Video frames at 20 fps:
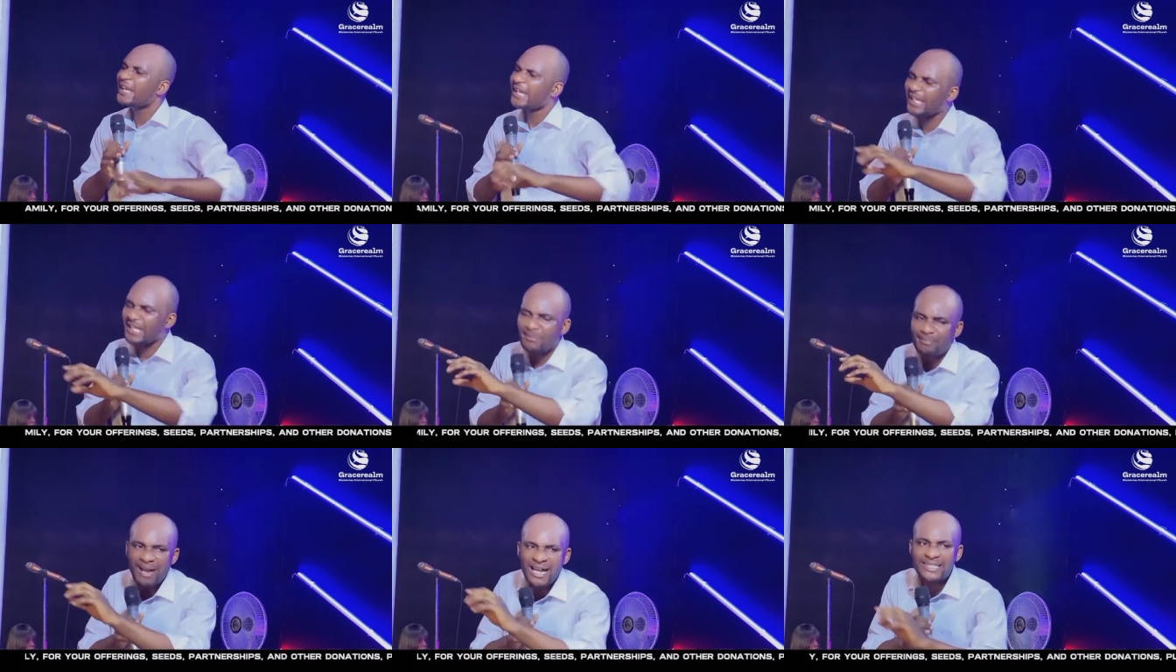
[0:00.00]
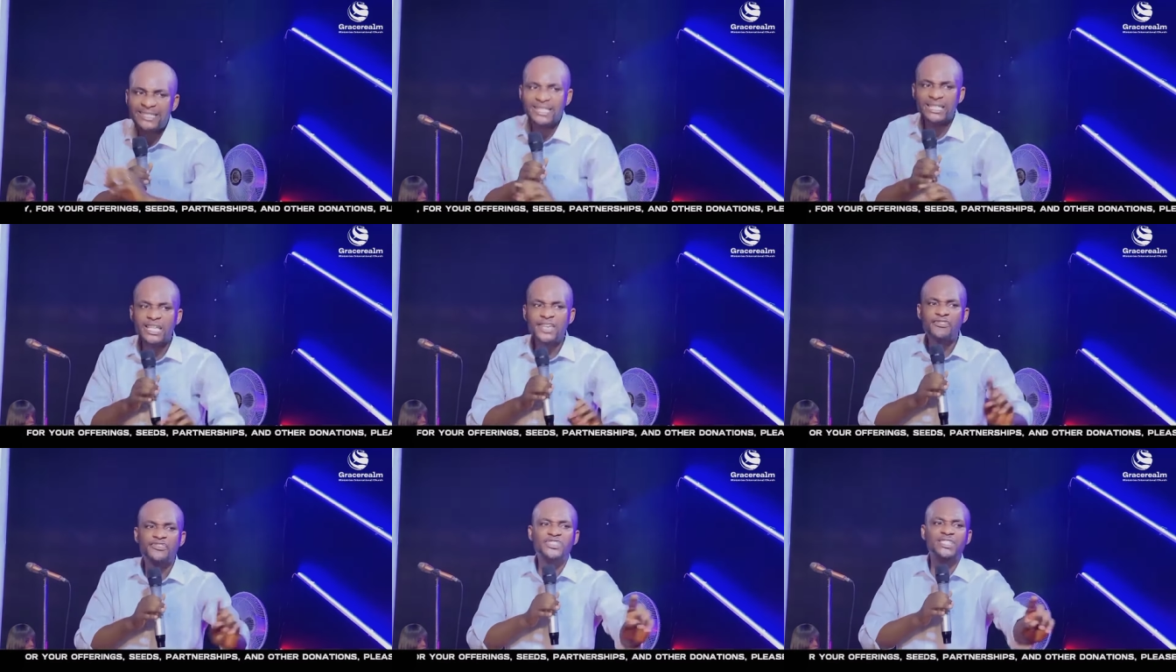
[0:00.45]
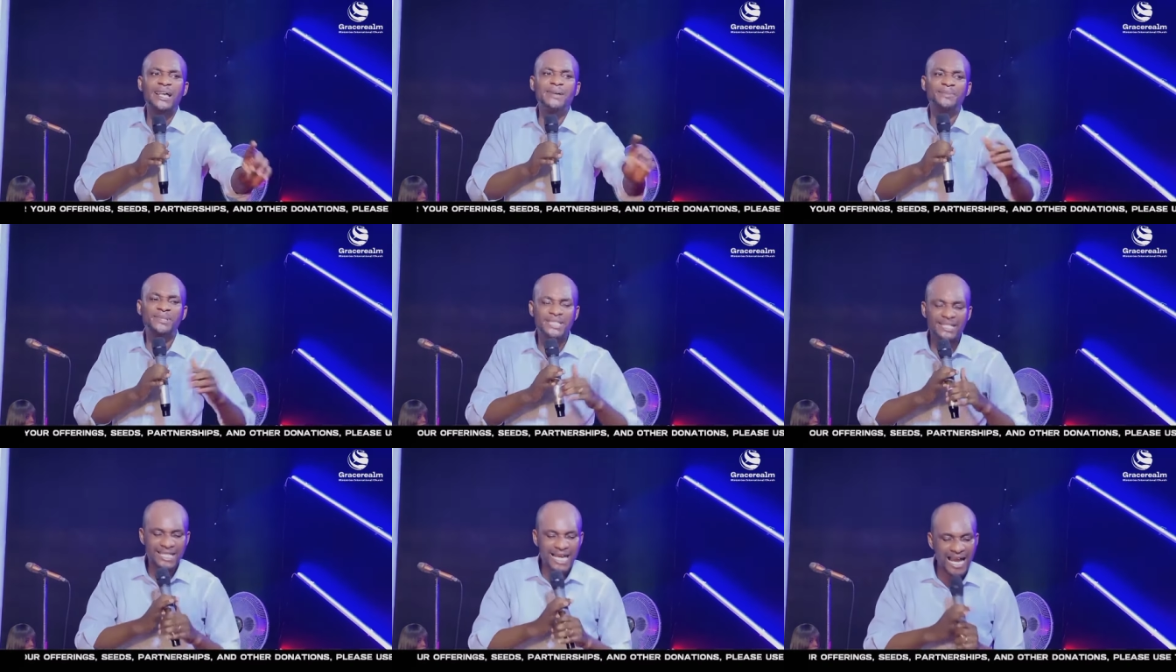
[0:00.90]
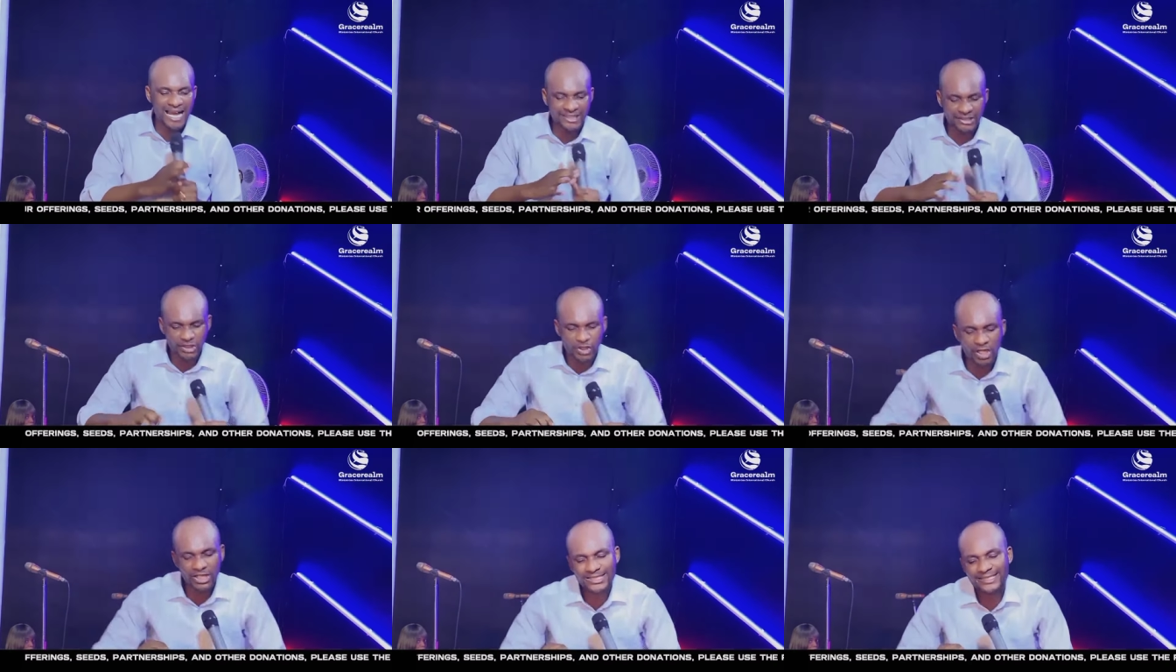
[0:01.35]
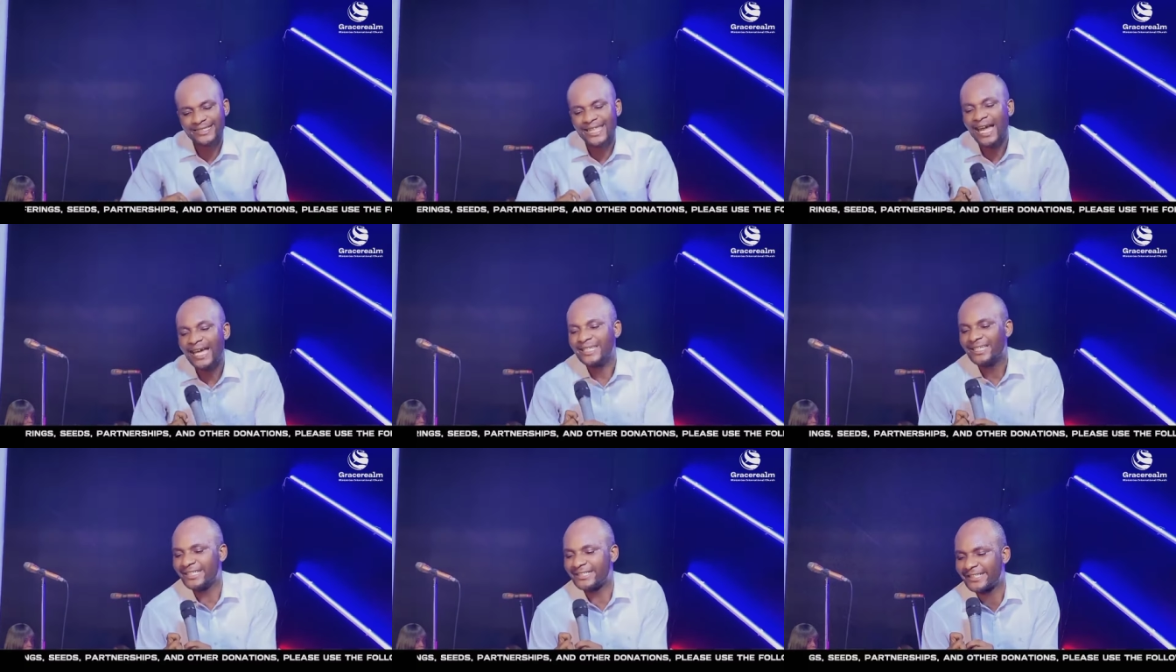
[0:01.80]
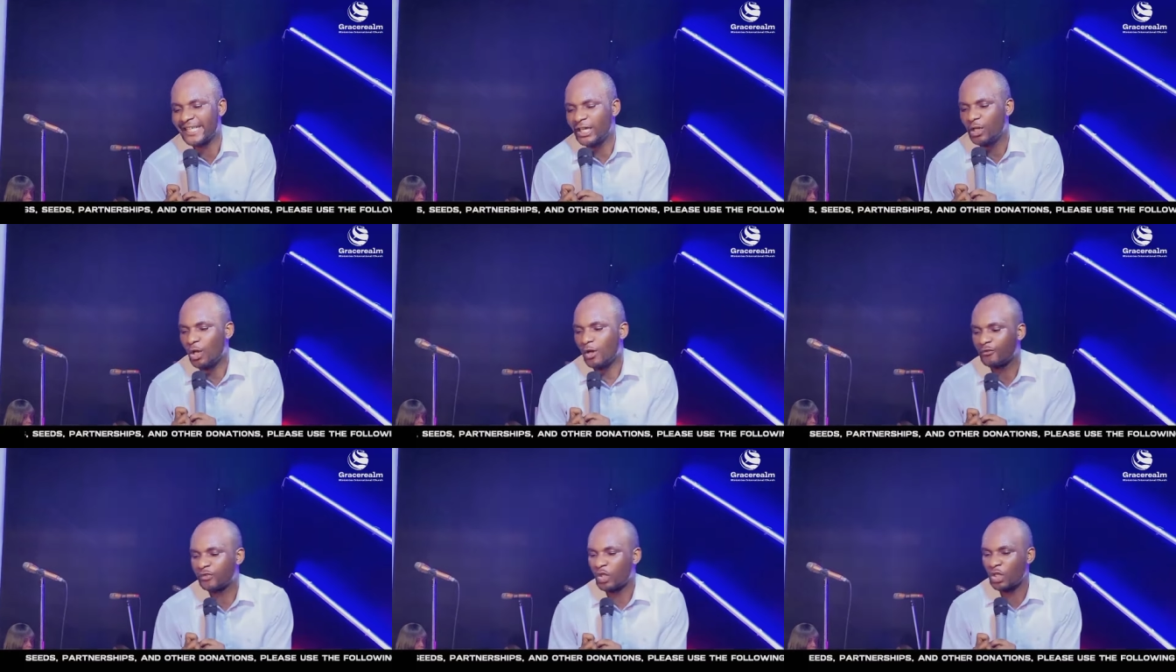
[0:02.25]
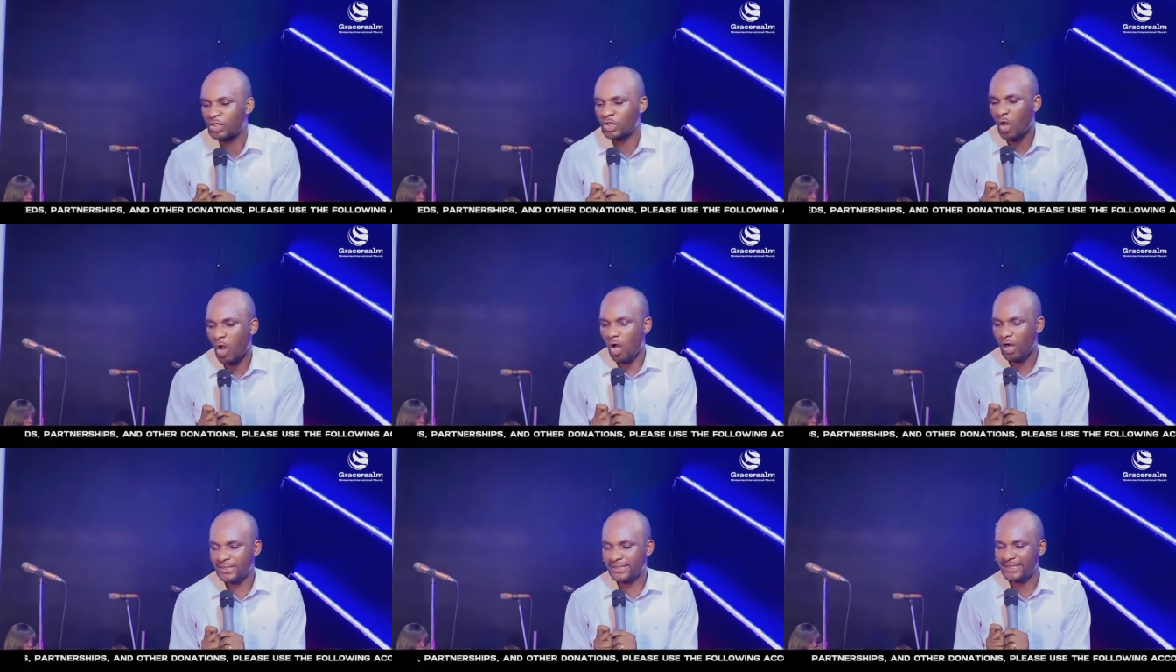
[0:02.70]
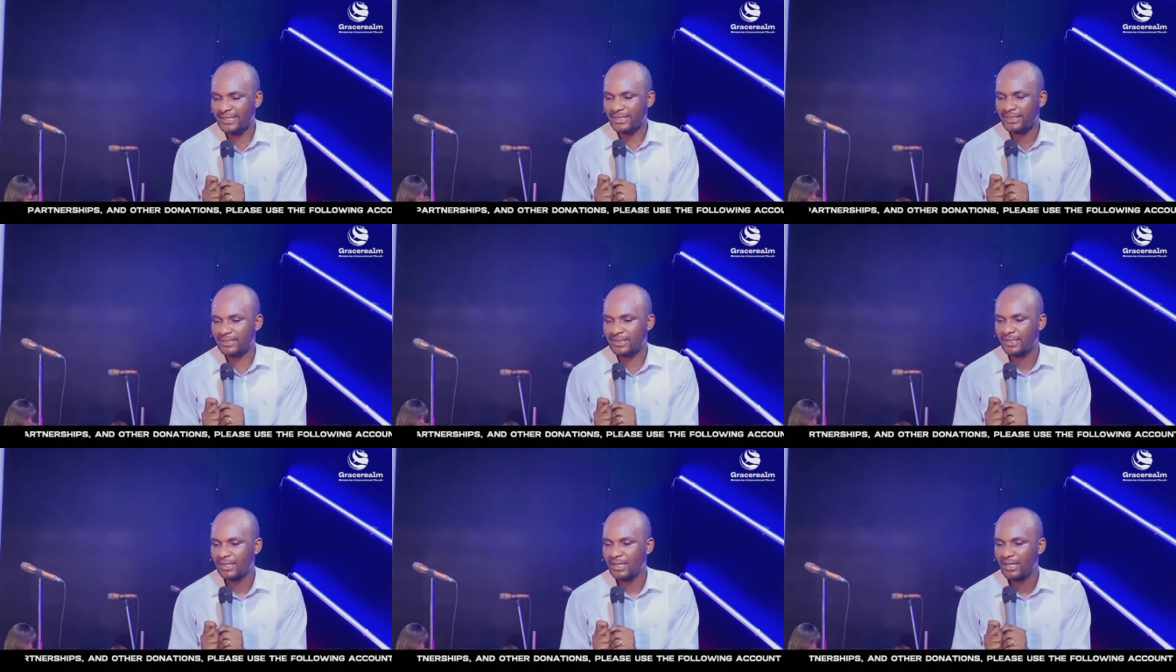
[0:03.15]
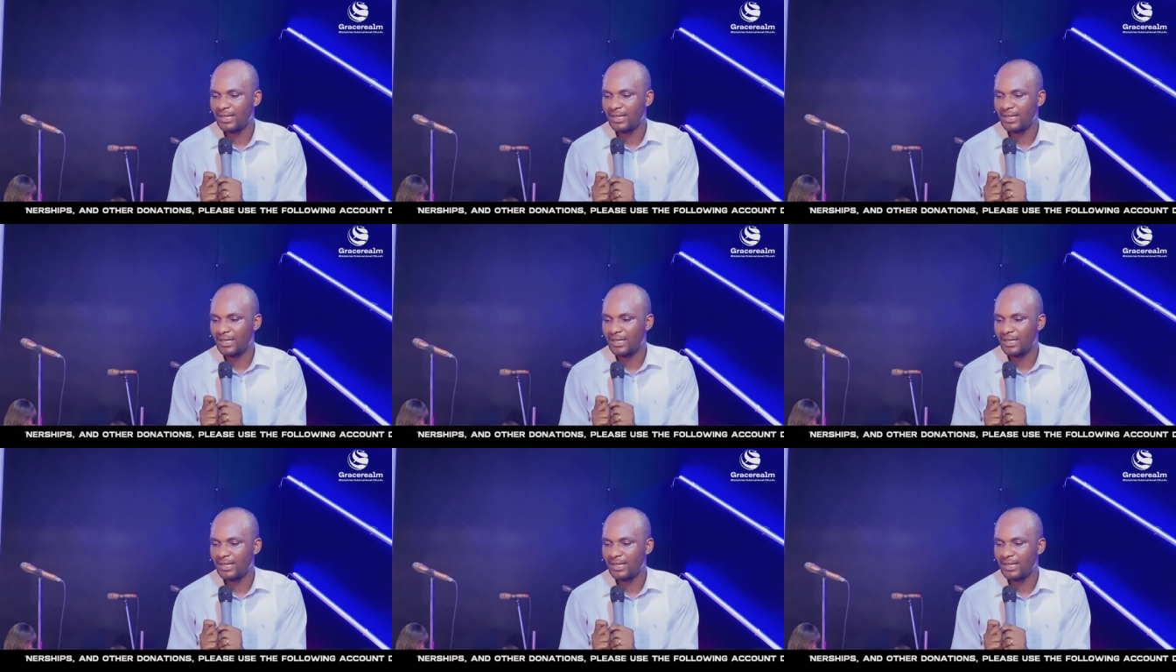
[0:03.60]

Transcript: Imagine if Samson had just tied the tail of those oxes